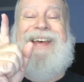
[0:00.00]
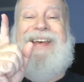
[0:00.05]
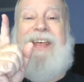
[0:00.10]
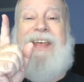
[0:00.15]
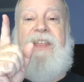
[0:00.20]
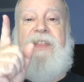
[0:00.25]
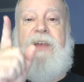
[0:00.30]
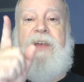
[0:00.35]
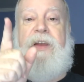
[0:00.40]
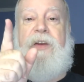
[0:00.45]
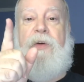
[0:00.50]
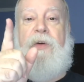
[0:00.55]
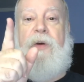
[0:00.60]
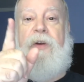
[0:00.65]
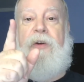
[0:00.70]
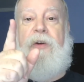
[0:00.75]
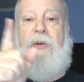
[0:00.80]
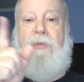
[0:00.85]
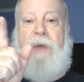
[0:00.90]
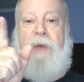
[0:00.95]
Then you're going
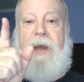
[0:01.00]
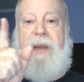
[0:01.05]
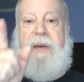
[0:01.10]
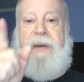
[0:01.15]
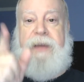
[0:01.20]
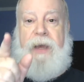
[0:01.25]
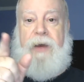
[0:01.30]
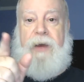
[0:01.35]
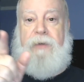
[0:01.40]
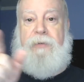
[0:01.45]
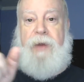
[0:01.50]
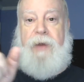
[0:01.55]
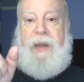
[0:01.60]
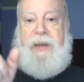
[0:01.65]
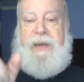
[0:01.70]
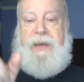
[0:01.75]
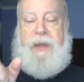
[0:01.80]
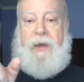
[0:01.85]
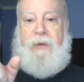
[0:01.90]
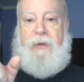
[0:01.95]
to go right down,
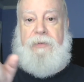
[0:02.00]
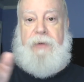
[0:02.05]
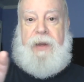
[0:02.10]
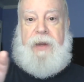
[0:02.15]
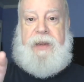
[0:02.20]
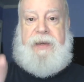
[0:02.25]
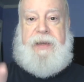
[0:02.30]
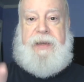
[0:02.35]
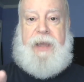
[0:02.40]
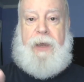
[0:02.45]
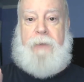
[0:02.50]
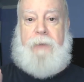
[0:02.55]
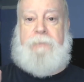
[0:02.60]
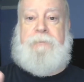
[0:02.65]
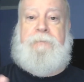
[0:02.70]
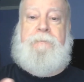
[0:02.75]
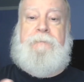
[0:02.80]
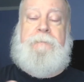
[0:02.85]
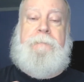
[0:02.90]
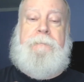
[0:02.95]
right down, right down.
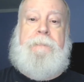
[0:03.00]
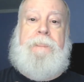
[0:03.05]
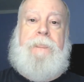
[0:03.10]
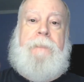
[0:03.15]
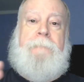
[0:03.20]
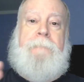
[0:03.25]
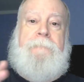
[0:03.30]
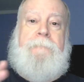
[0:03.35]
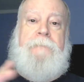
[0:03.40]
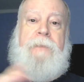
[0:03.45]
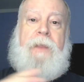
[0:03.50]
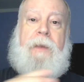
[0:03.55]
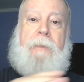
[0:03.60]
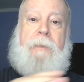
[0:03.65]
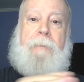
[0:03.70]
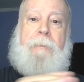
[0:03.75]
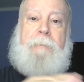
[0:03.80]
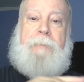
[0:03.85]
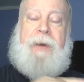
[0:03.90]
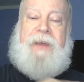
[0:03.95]

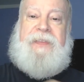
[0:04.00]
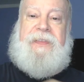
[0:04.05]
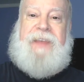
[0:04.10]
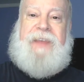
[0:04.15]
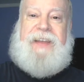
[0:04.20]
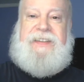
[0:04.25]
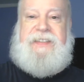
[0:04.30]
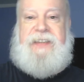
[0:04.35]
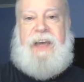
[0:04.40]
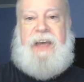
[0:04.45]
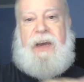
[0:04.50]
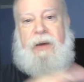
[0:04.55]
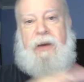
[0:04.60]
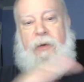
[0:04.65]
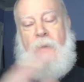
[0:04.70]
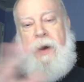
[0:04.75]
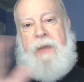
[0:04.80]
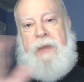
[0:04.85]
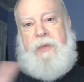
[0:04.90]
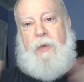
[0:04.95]
But that's not
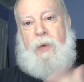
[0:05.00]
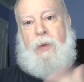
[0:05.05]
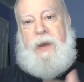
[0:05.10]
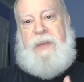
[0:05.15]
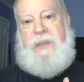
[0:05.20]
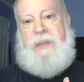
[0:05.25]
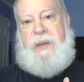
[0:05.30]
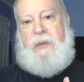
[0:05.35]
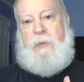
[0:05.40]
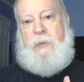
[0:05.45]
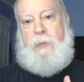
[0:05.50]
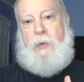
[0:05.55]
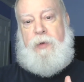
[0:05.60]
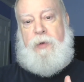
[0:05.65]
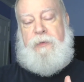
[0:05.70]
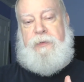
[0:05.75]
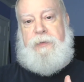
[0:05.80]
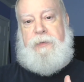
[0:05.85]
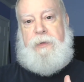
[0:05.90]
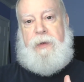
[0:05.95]
quite the way things
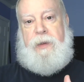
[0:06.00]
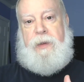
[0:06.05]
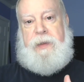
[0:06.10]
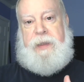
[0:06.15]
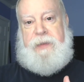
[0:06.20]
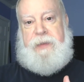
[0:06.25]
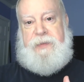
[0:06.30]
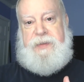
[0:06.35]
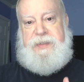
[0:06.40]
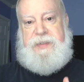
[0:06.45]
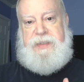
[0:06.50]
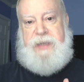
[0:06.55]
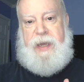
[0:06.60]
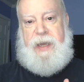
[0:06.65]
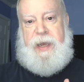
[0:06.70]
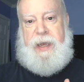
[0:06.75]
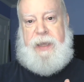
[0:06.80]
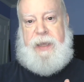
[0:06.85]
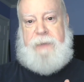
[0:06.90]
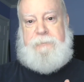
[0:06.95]
move in the
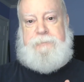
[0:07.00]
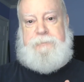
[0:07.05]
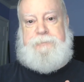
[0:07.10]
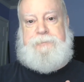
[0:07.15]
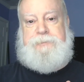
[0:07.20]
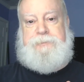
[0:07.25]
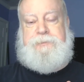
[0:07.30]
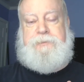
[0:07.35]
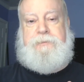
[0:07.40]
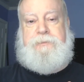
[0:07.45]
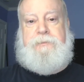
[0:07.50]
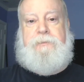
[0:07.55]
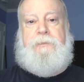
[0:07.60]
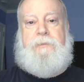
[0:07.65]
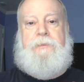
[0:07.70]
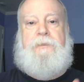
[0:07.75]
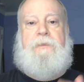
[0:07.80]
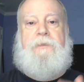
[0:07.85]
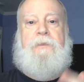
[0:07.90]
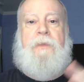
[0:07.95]
sky.
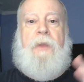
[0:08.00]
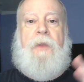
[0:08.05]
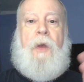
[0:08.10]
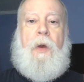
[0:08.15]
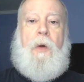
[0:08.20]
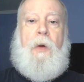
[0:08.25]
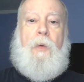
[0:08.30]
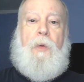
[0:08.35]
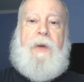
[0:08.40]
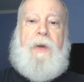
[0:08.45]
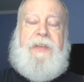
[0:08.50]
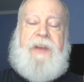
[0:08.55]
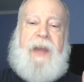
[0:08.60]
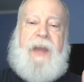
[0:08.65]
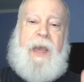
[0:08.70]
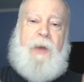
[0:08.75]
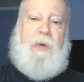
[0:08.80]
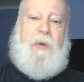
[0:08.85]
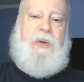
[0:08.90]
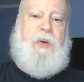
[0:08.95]
With an
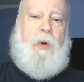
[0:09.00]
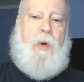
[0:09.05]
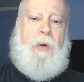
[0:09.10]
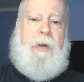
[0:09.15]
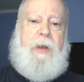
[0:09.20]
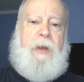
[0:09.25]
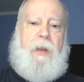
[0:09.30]
equatorial